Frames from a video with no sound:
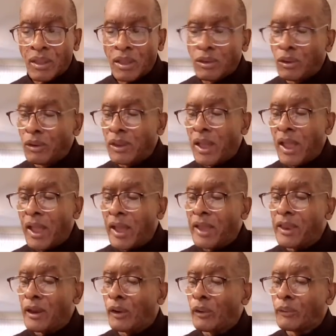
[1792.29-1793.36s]
you
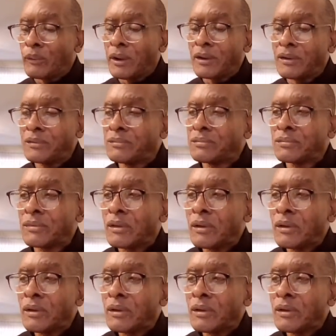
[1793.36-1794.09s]
had over